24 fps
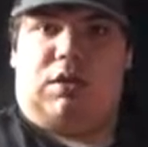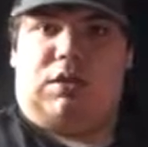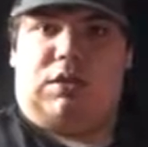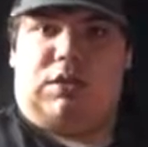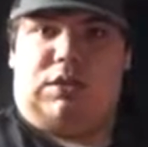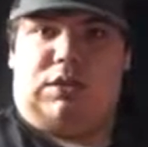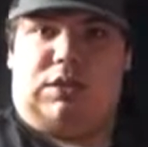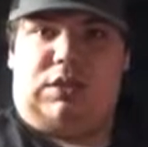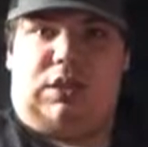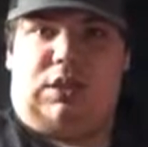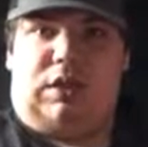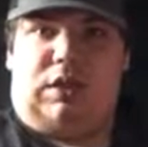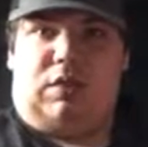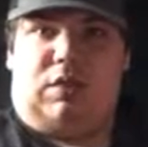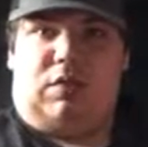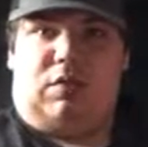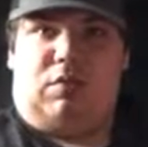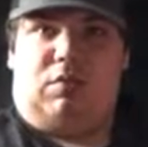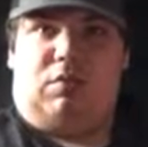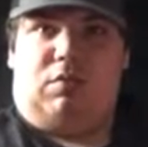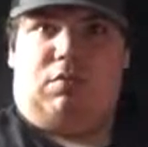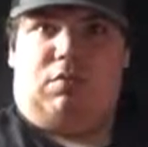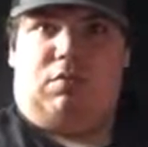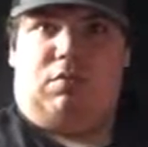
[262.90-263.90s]

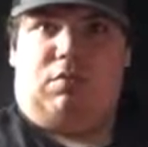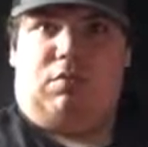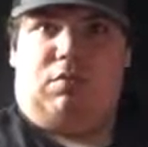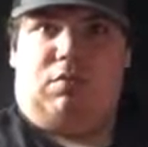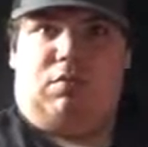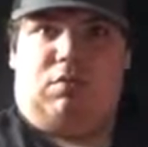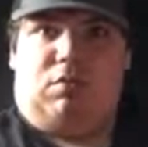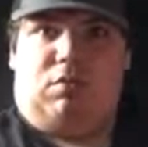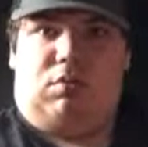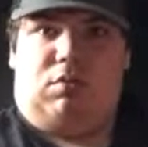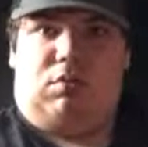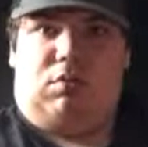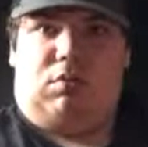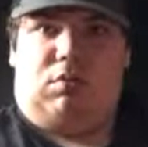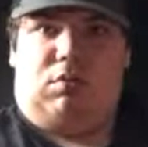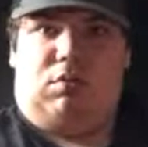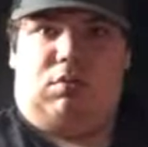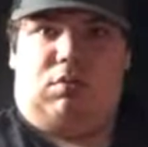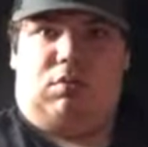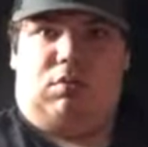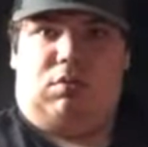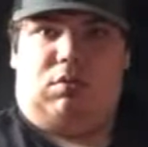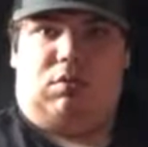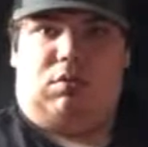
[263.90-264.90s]
So. Sorry,
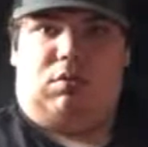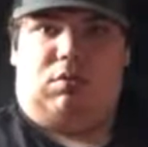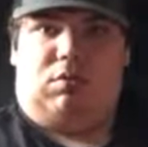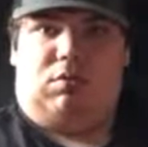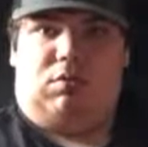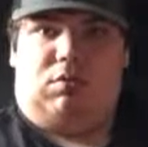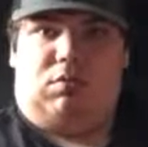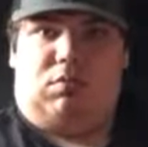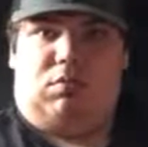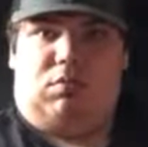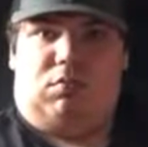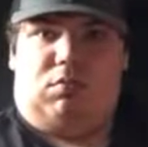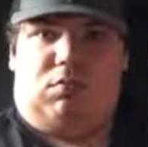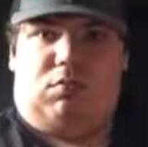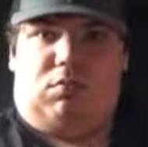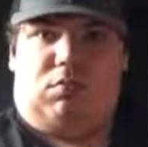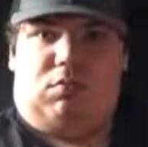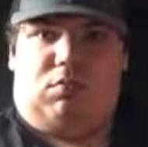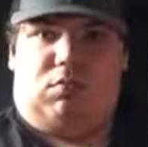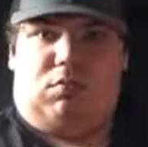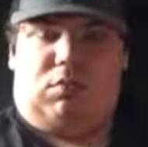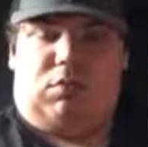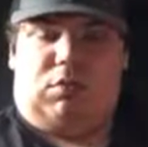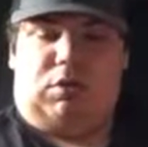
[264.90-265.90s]
I don't know
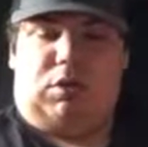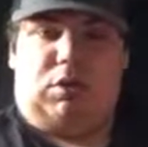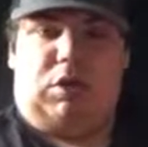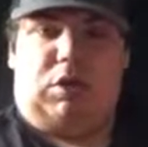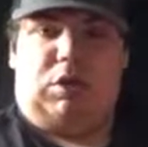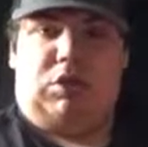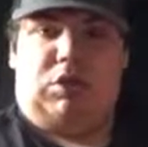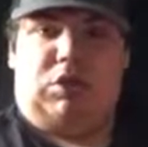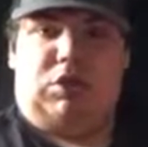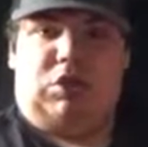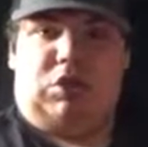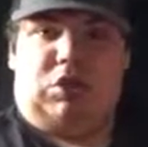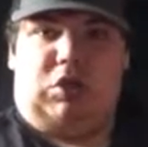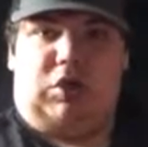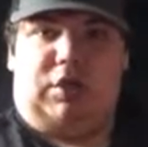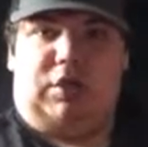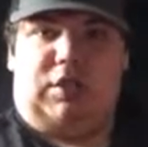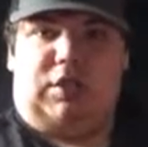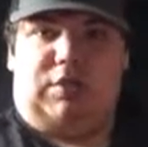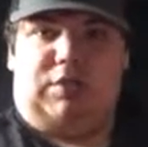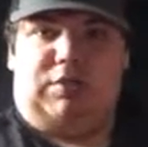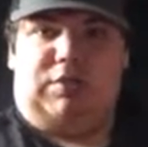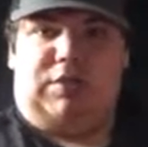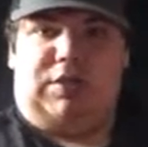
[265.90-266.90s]
that. Sorry,
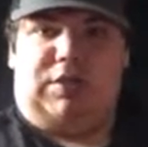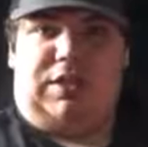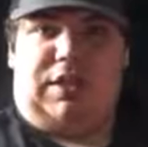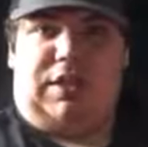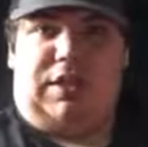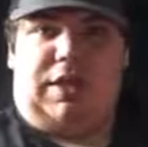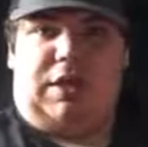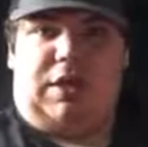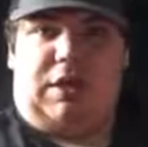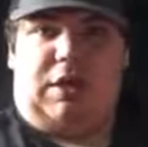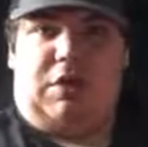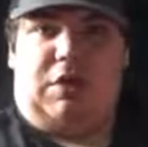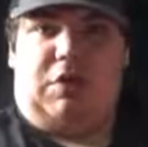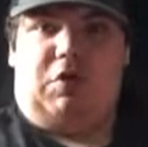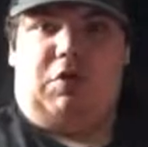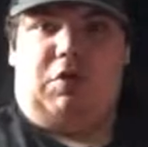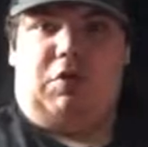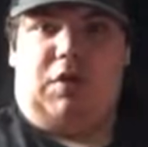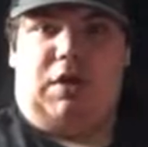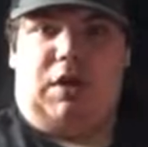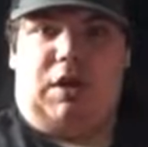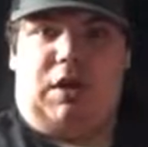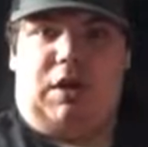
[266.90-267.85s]
that was the echo.